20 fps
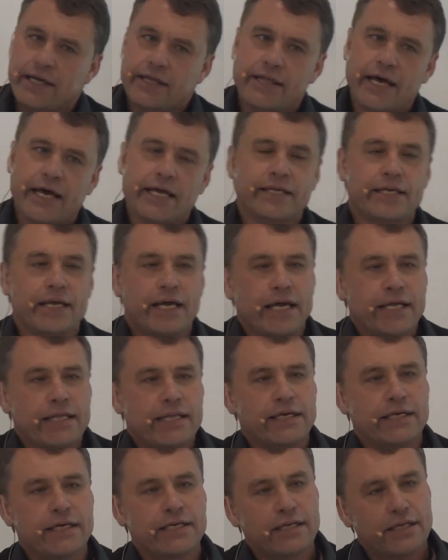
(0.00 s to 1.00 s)
that
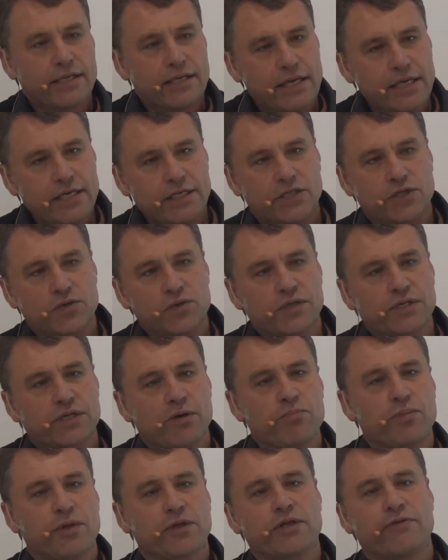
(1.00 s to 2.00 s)
these two
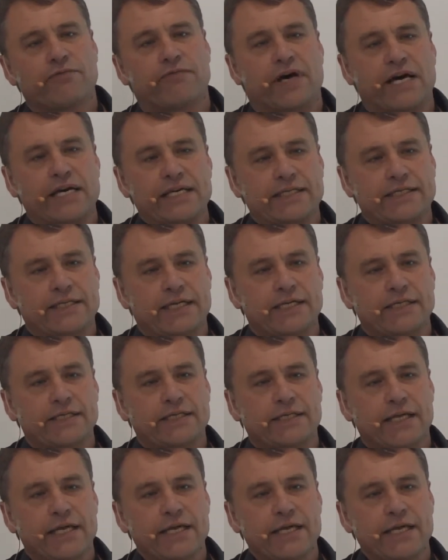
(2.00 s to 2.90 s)
simple devices